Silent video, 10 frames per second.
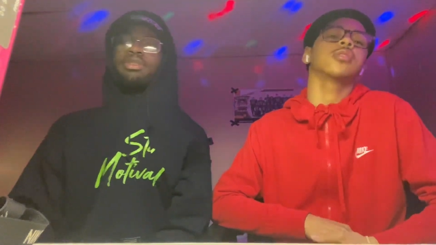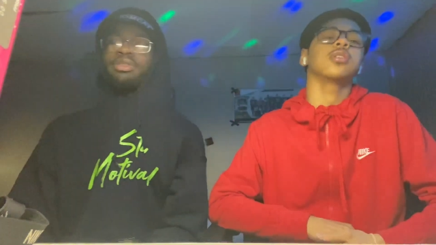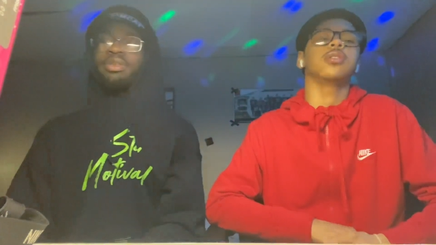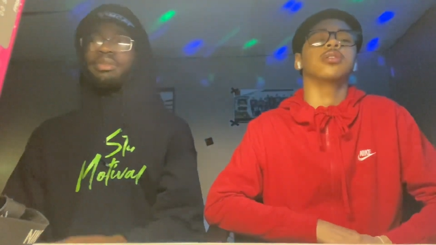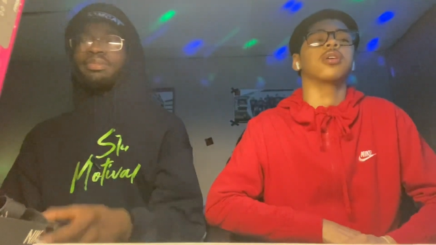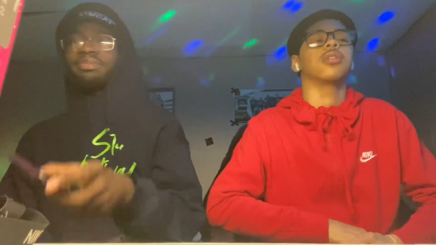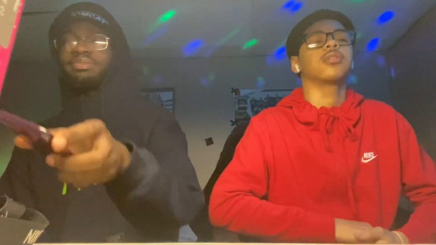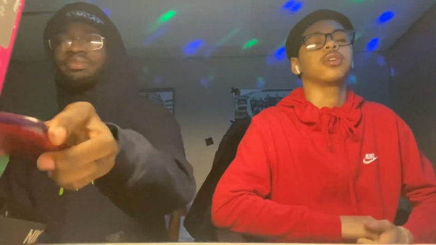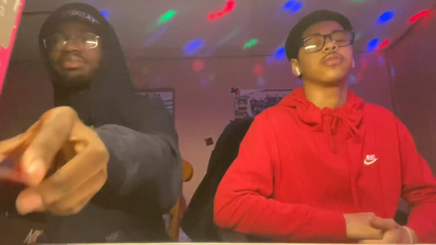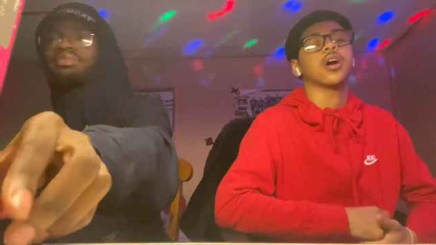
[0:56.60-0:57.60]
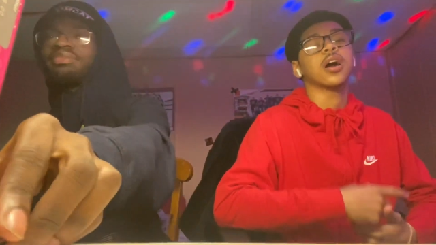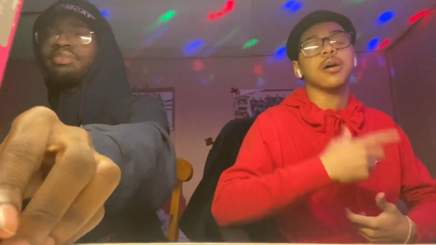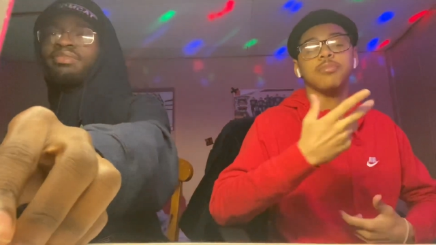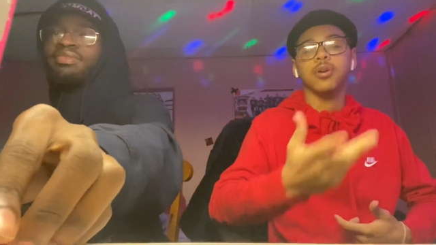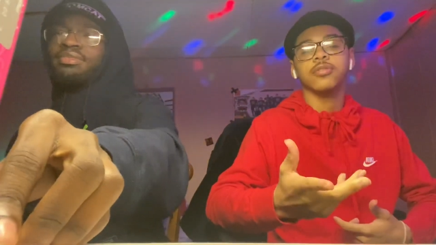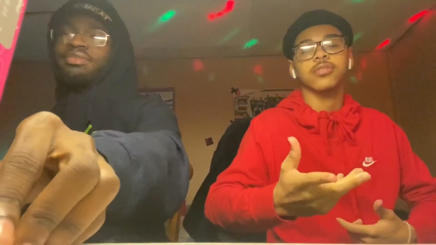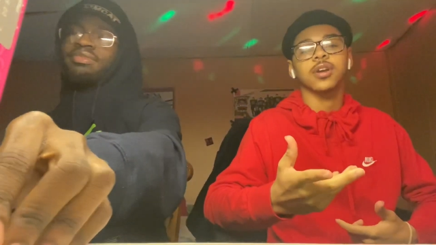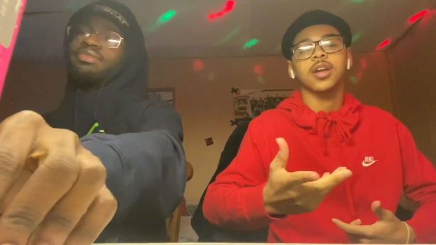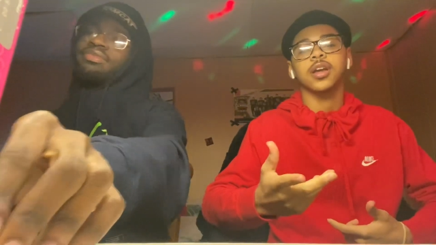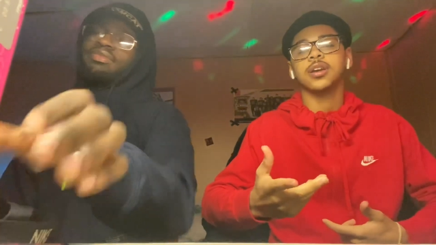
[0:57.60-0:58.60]
Speaker 1: you, know. you know. If y'all got
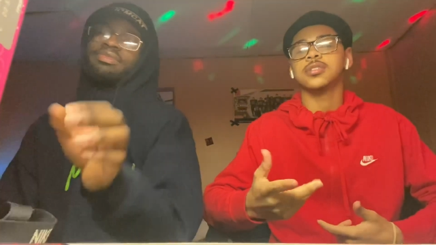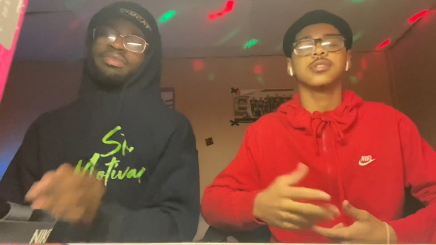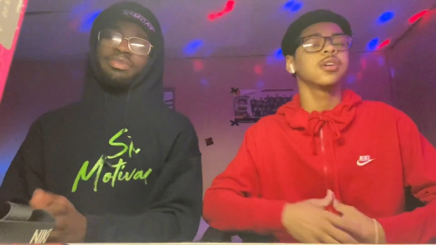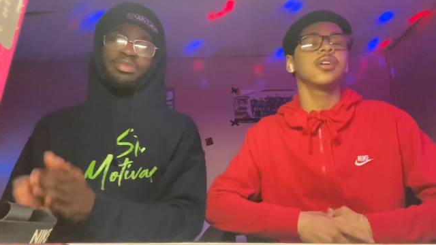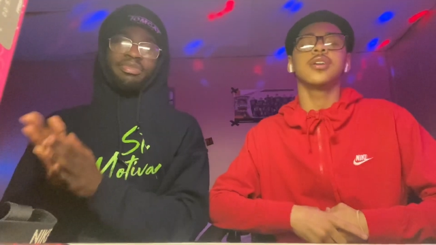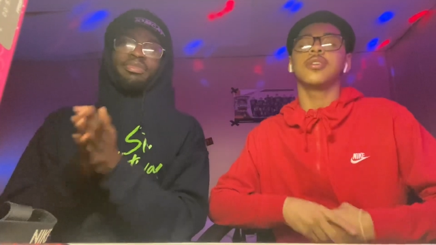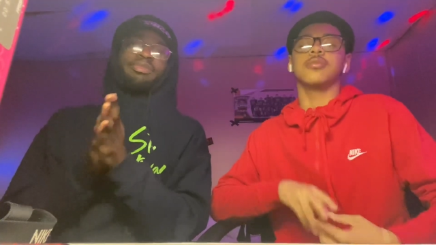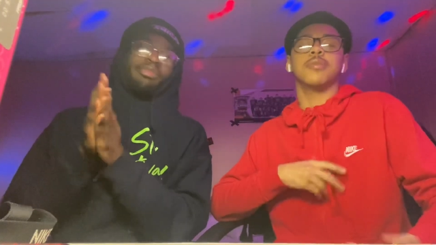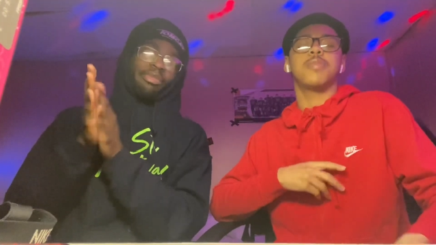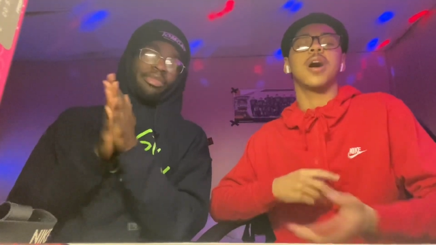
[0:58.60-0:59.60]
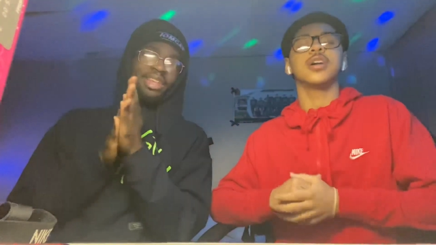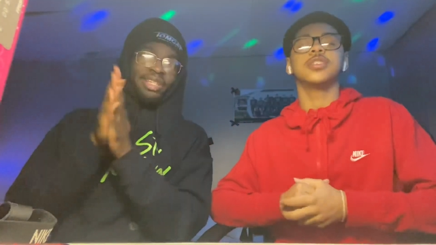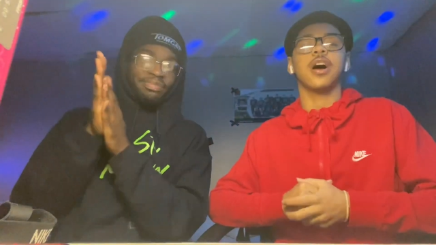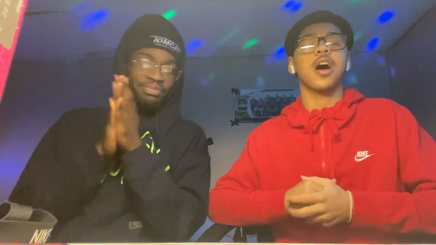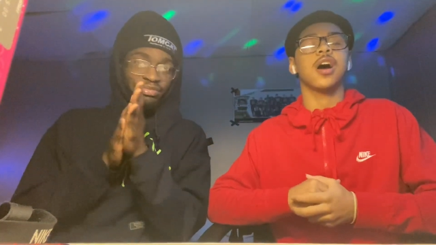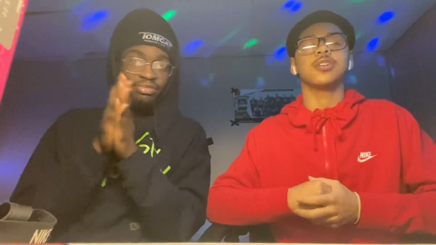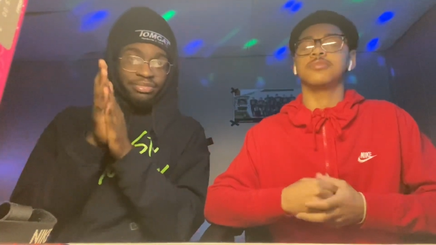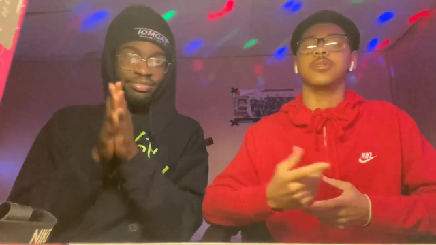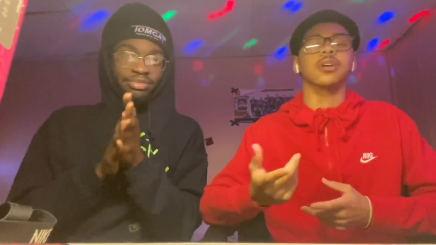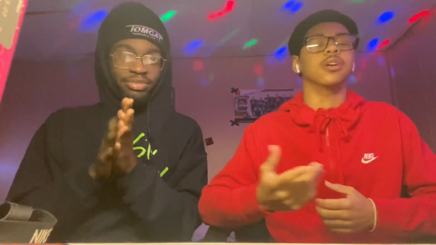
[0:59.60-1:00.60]
boyfriends, we apologize,
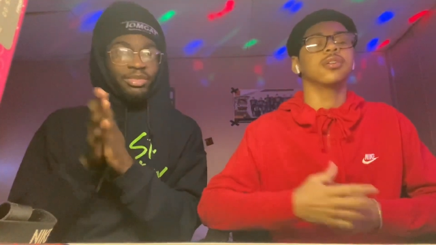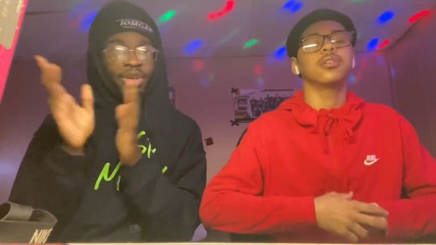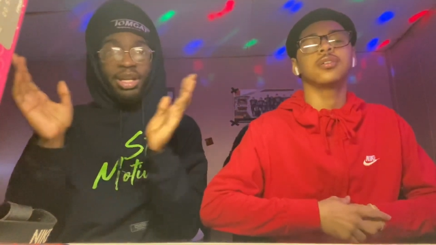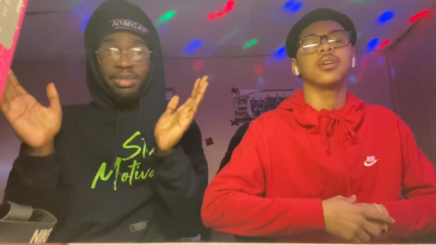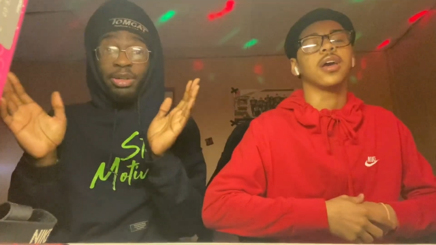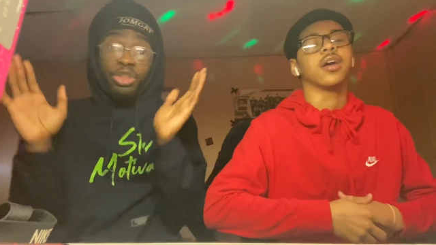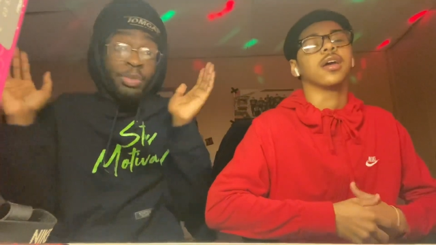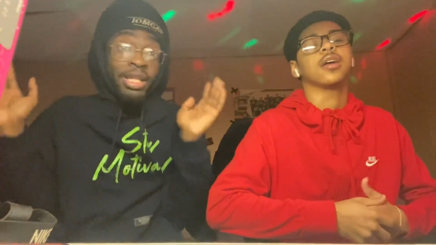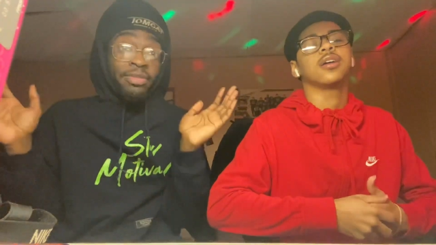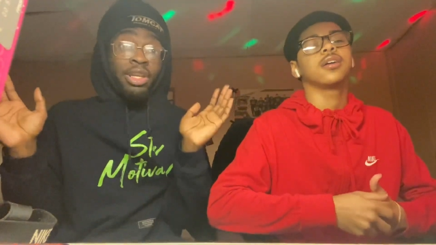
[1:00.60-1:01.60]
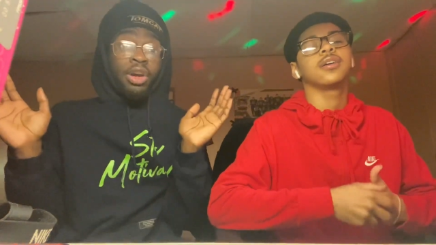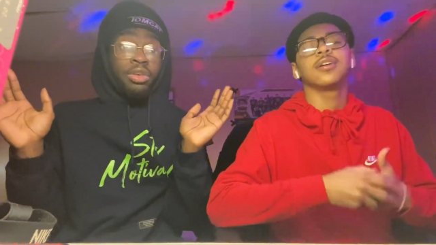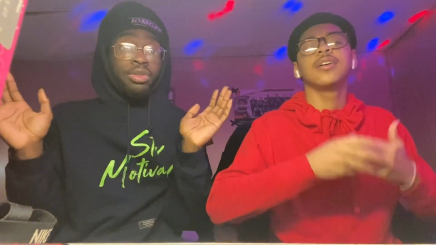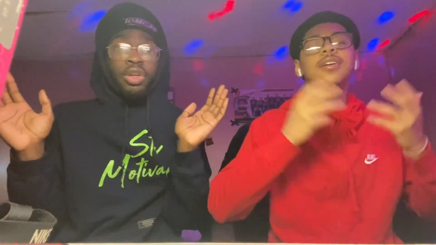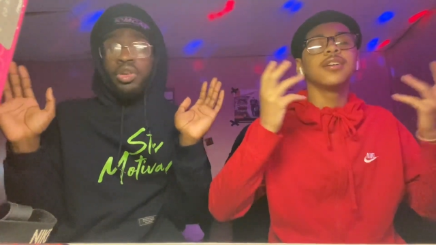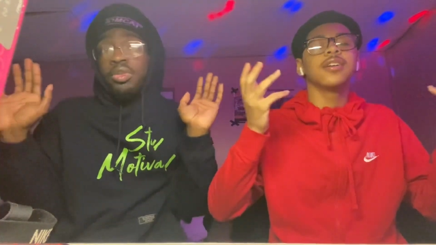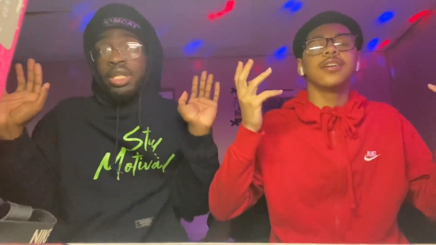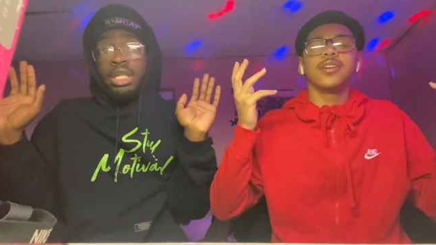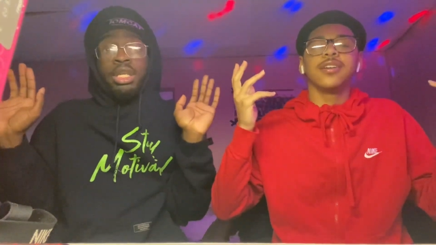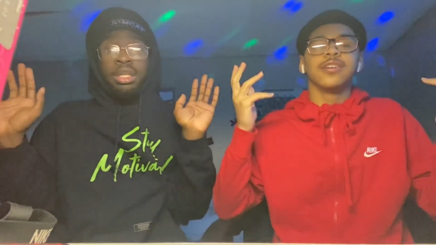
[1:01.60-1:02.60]
but right. But hey, you made the video,
Speaker 2: so
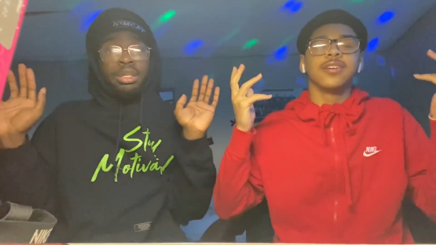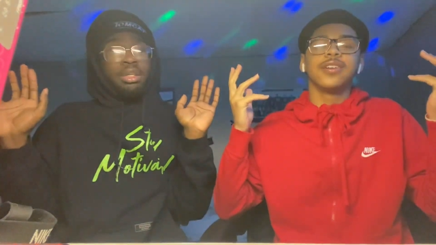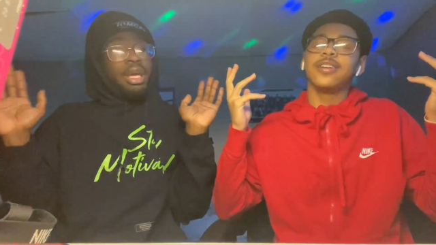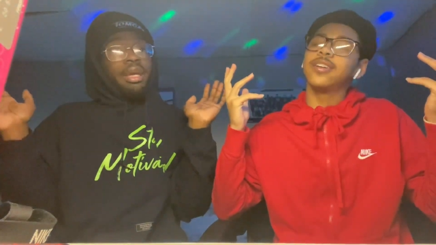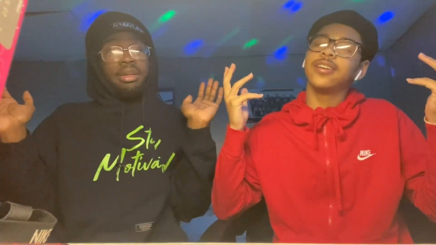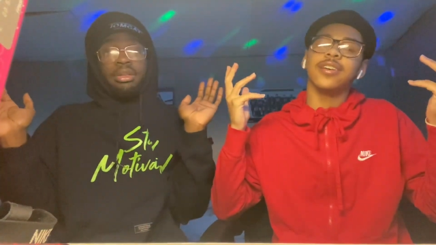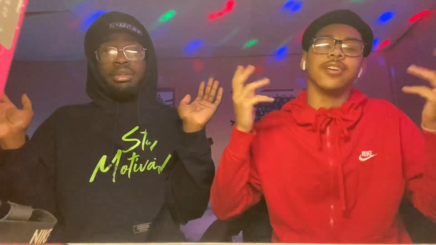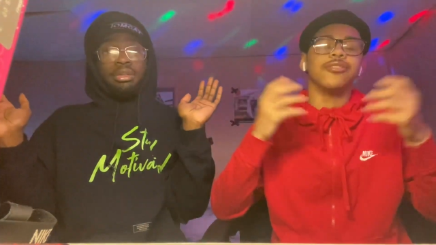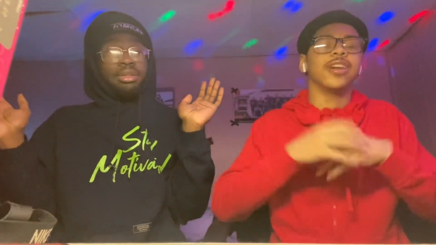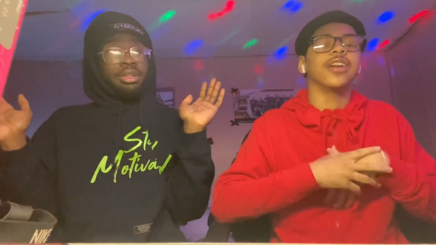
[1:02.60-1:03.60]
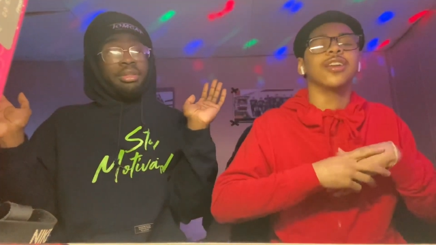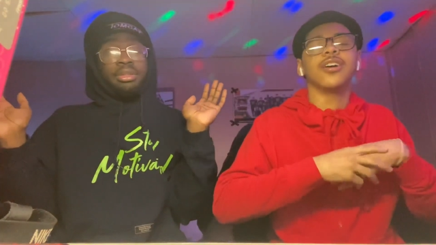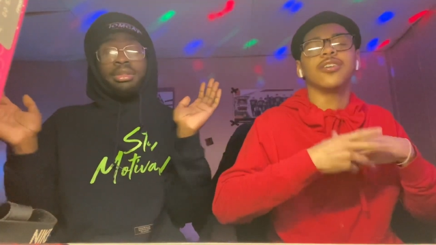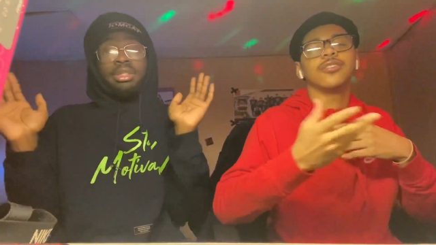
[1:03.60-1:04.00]
hey.
Speaker 1: We ain't know